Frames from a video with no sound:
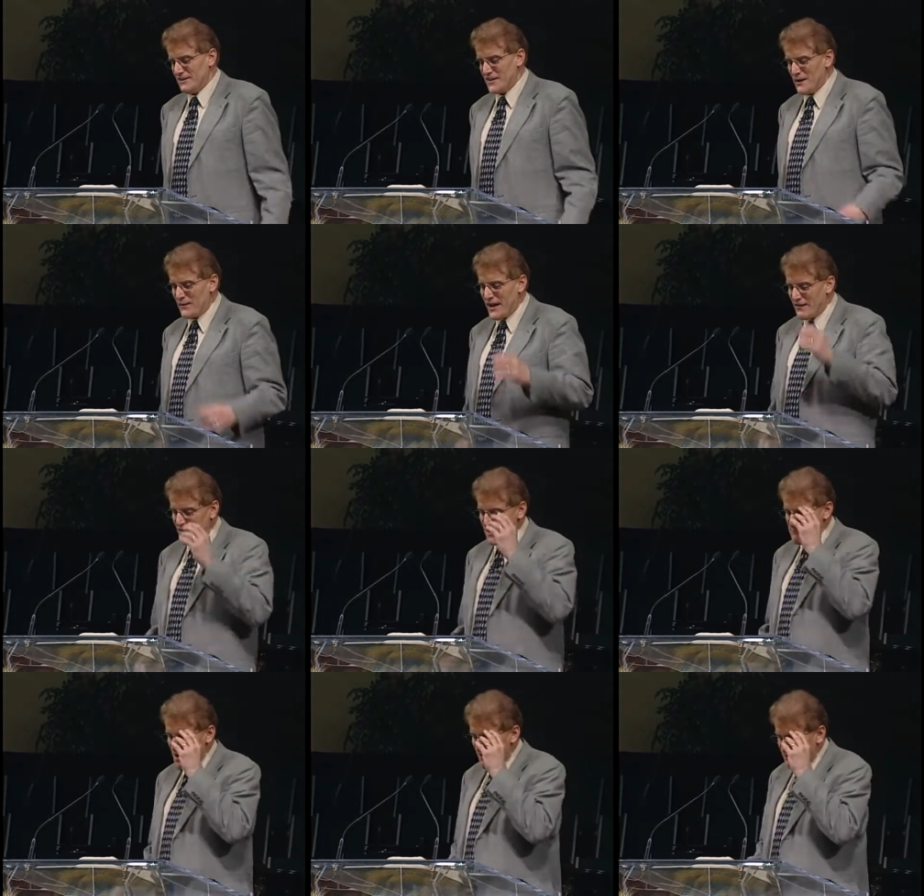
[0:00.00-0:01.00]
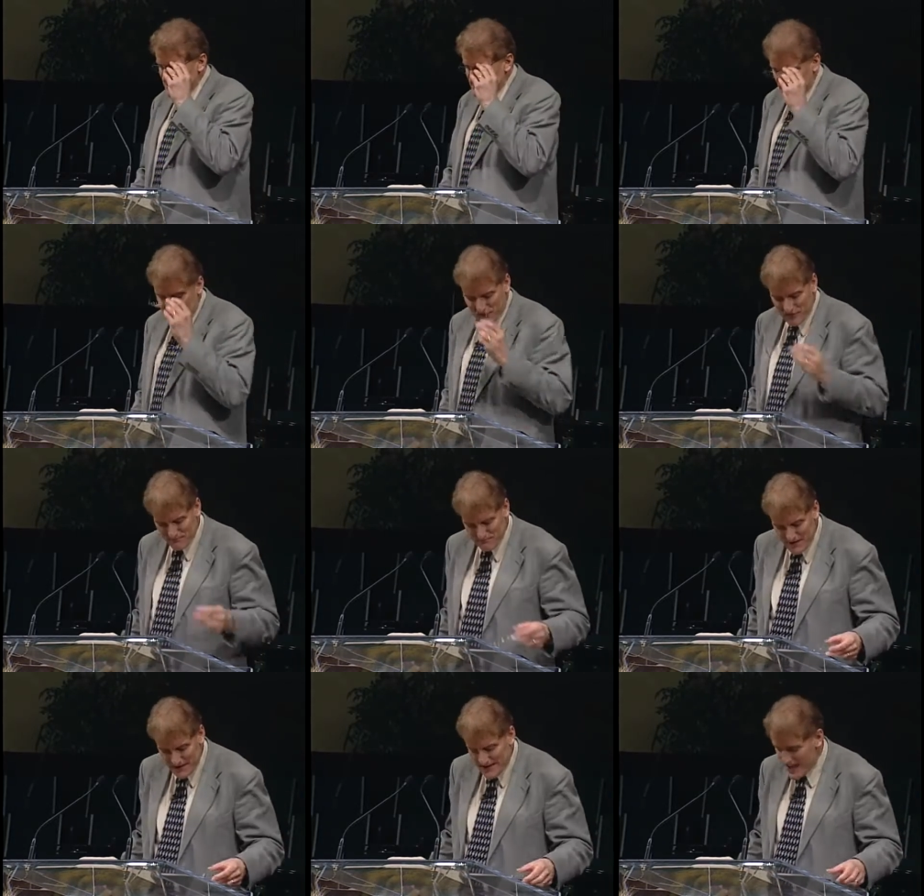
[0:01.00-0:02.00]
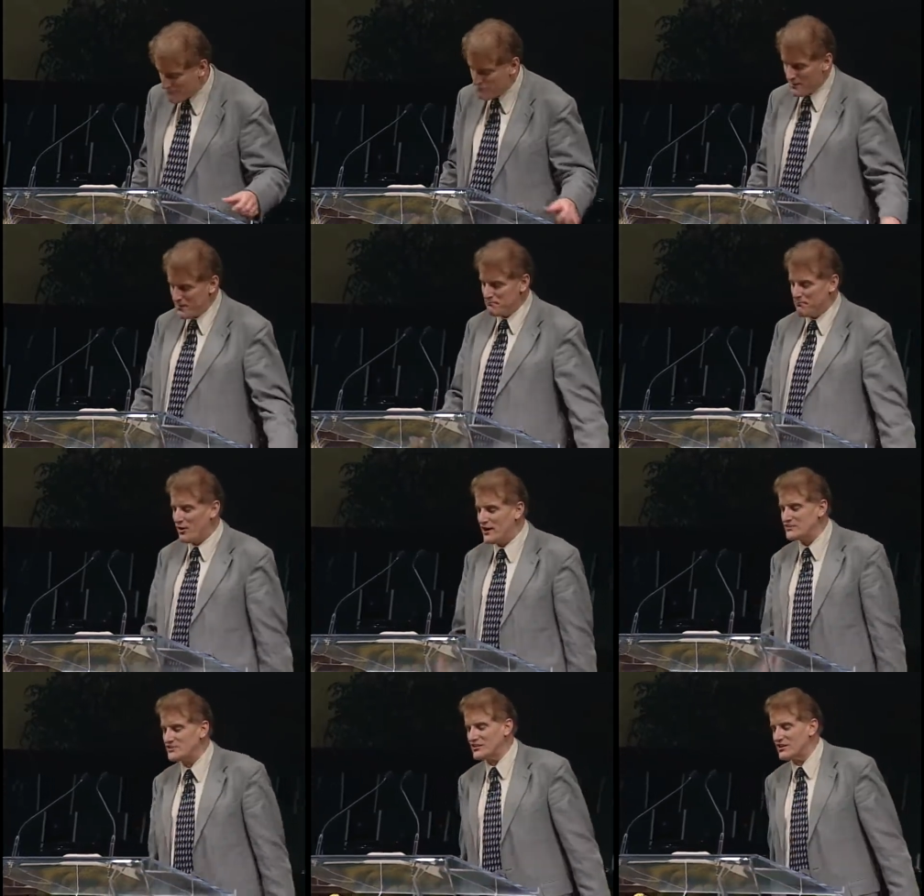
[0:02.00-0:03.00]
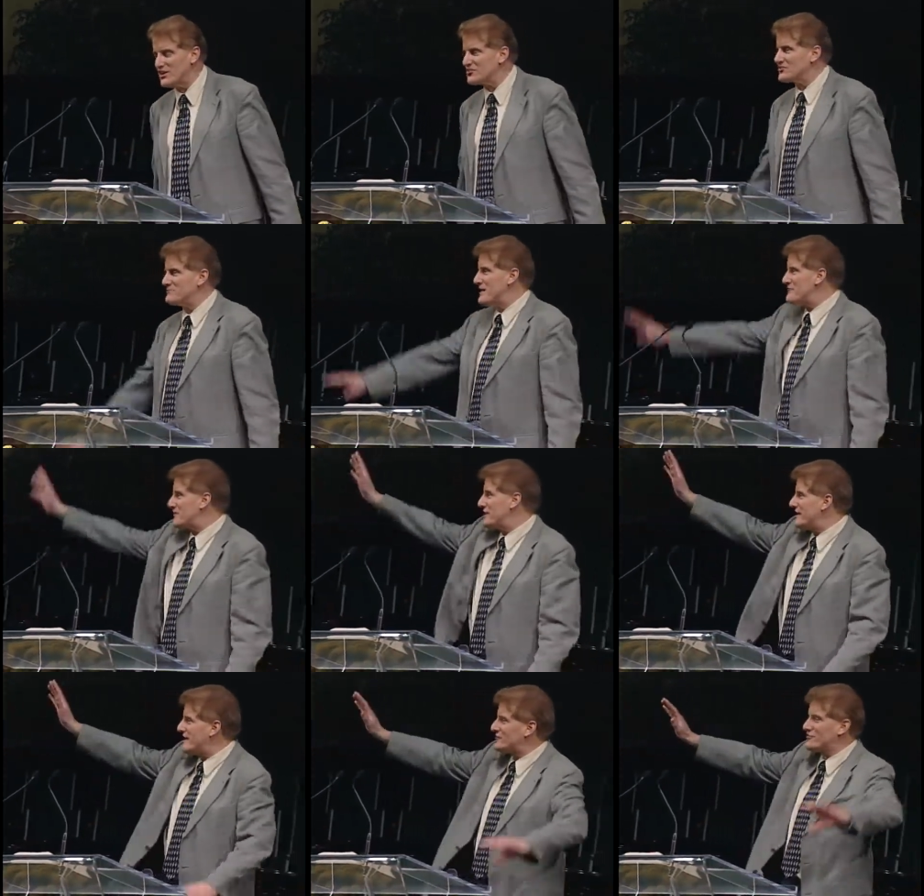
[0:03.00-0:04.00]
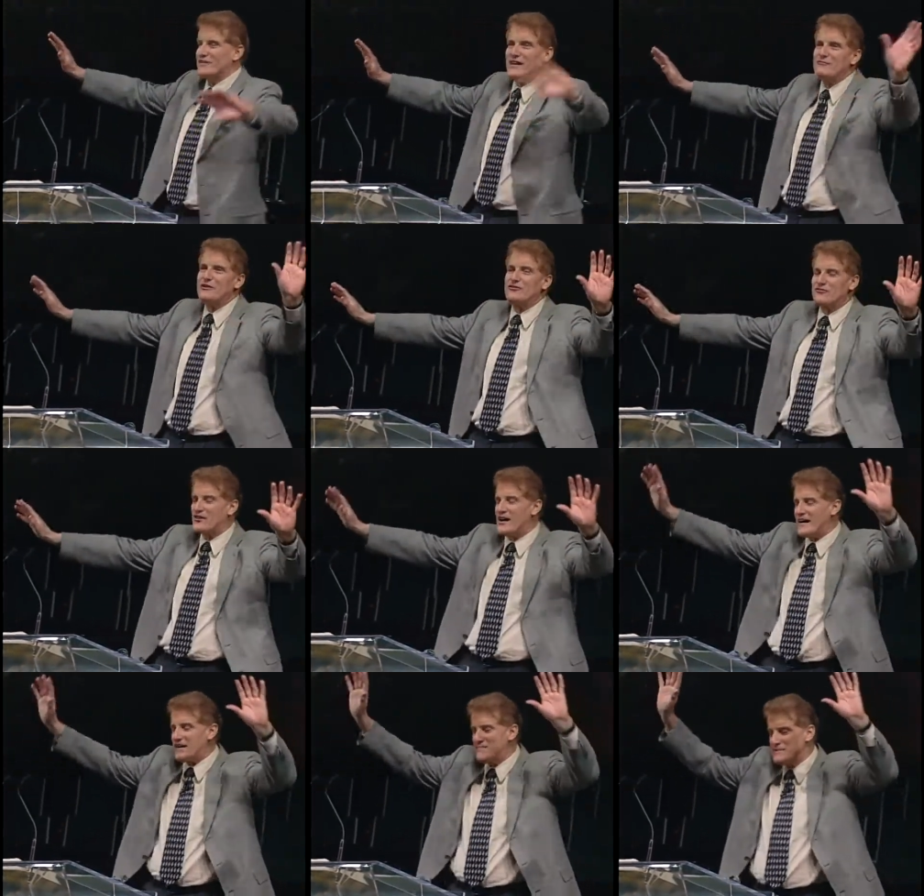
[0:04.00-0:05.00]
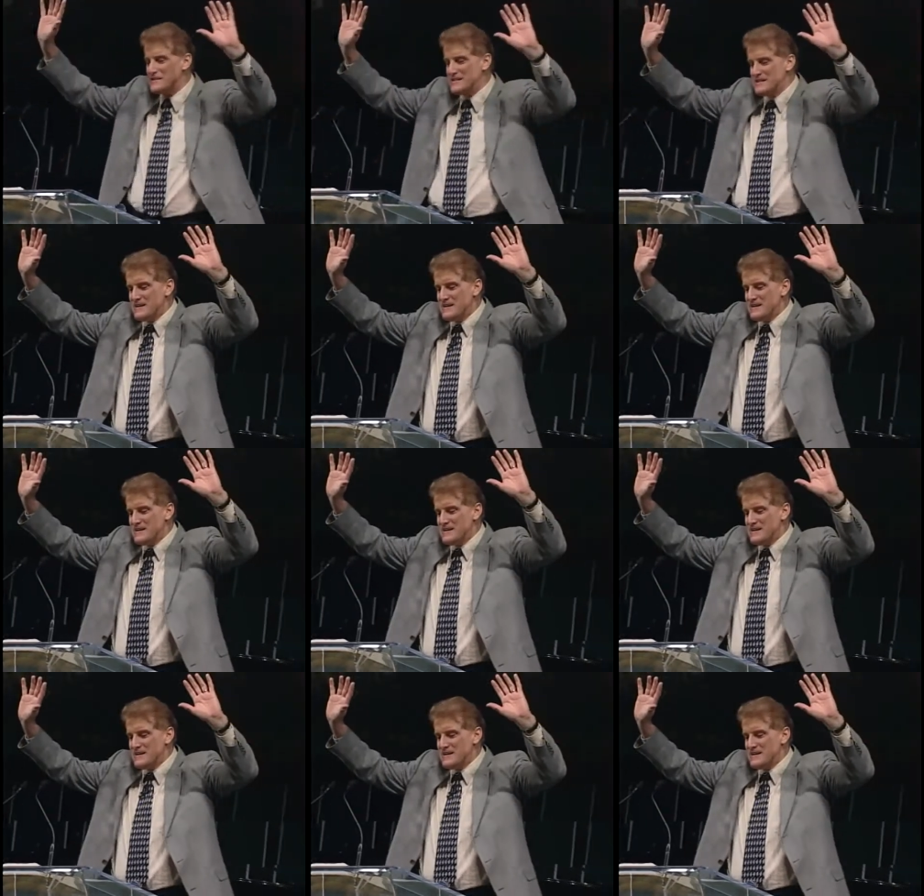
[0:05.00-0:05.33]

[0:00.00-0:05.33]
And there we have that marvelous picture of men and women, boys and girls from every nation, every tribe,